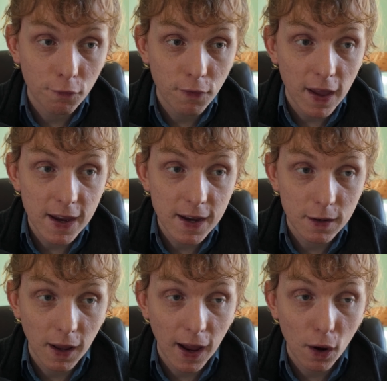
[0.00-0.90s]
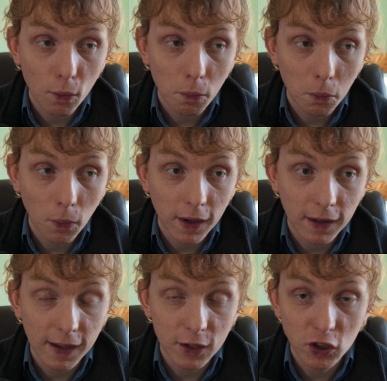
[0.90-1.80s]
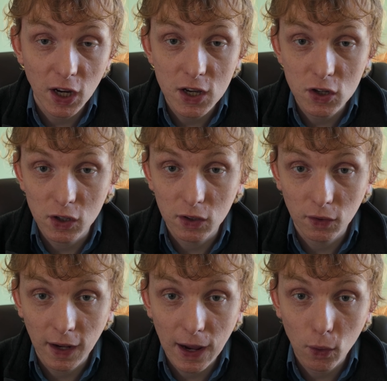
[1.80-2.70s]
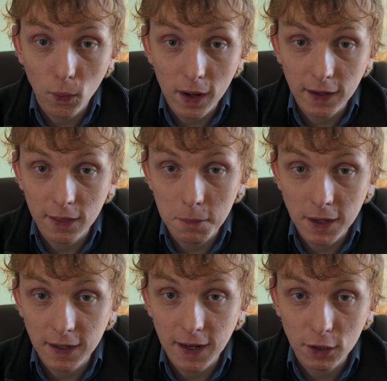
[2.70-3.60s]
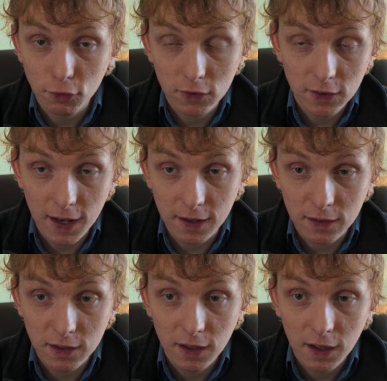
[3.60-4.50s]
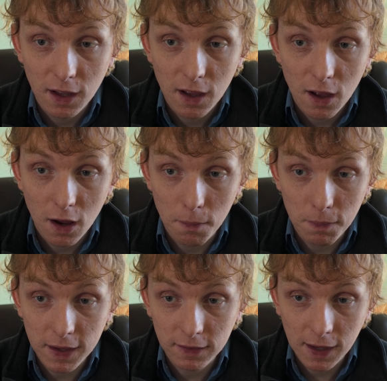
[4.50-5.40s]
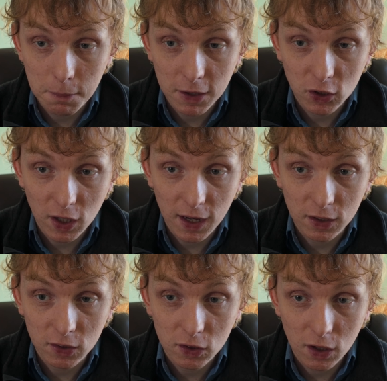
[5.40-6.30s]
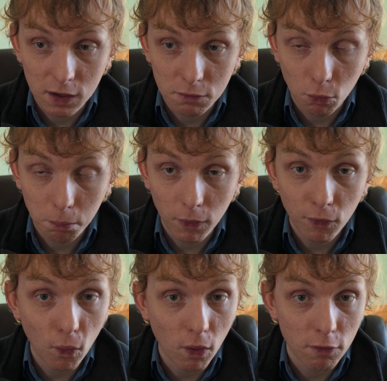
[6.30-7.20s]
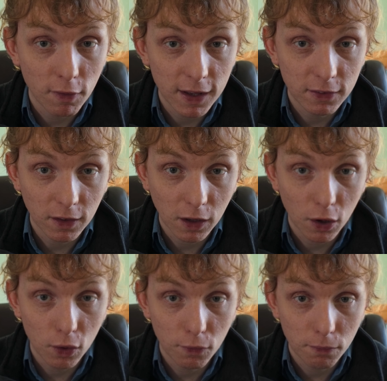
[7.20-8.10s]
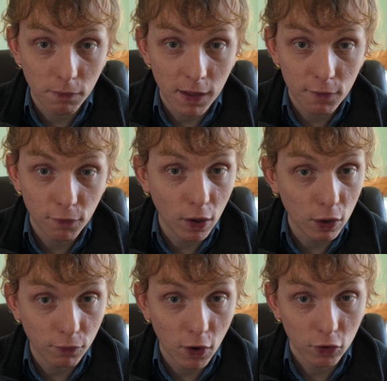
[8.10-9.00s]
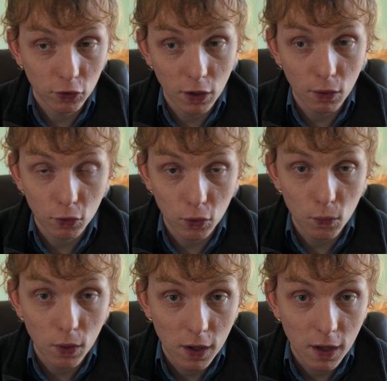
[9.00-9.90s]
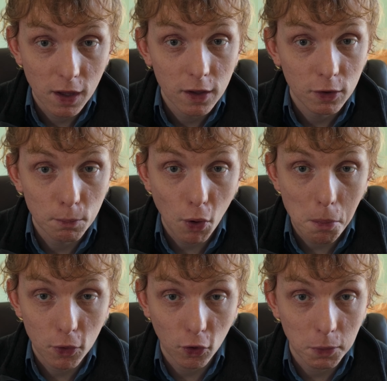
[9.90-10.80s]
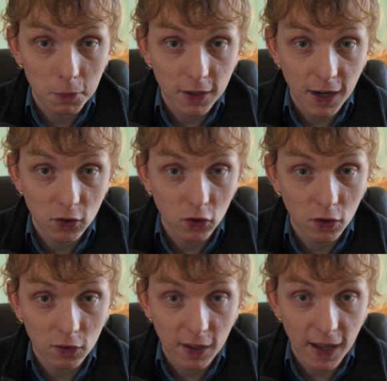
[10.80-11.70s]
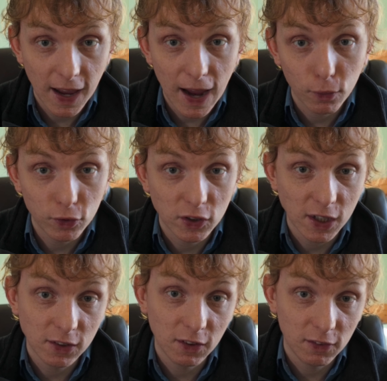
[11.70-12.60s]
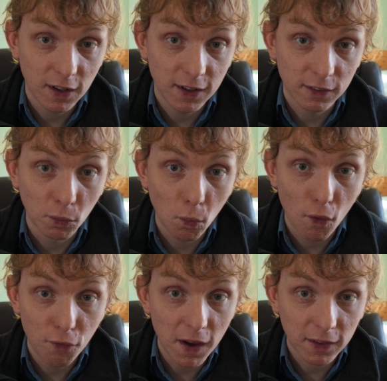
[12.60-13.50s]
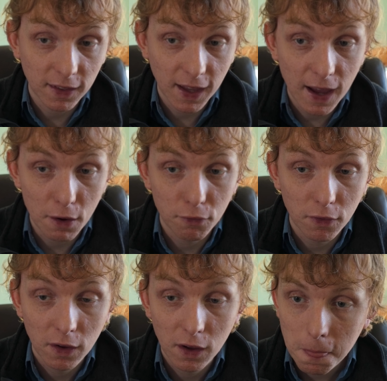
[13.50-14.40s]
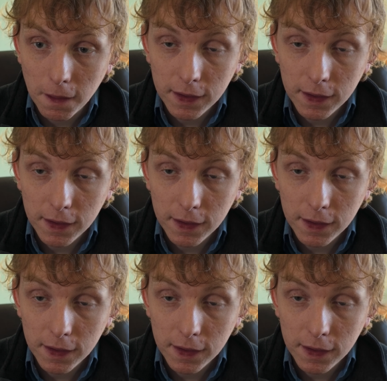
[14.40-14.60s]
fade how quickly it changes and how quickly the MIDI data is sent. These can be changed, and before I release the code in the final version, I'll do some proper documentation to say how to change these settings and what effects they have. I